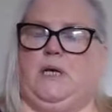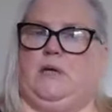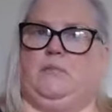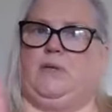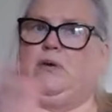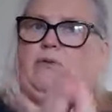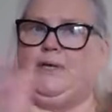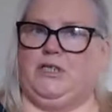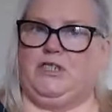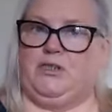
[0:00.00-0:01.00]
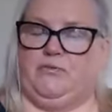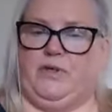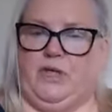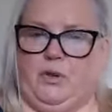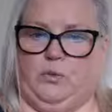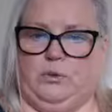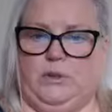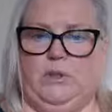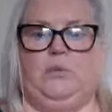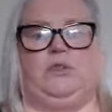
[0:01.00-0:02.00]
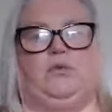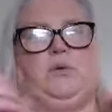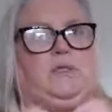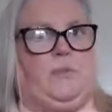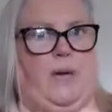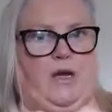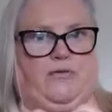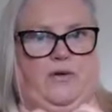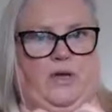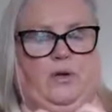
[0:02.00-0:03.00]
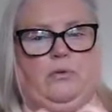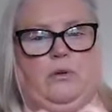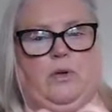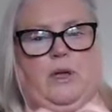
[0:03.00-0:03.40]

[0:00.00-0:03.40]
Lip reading: that are an issue for you, which ones are better for you,